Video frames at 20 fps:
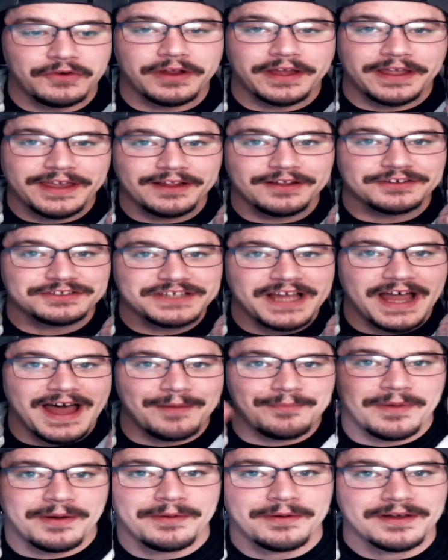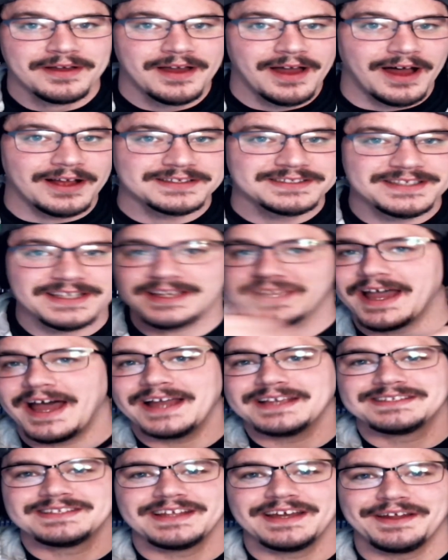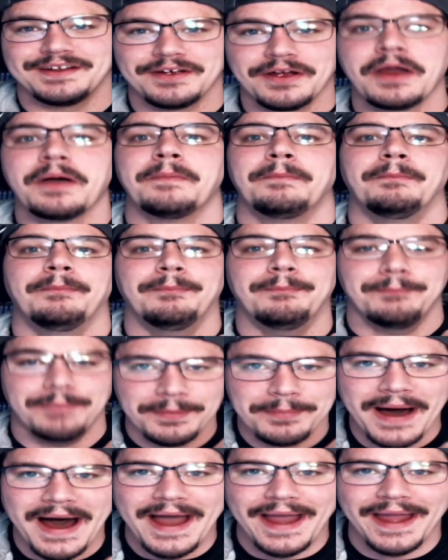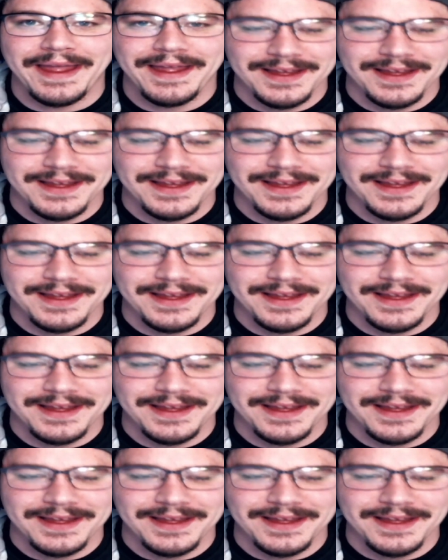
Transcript: a killer job. I'll see you guys later. Bye-bye.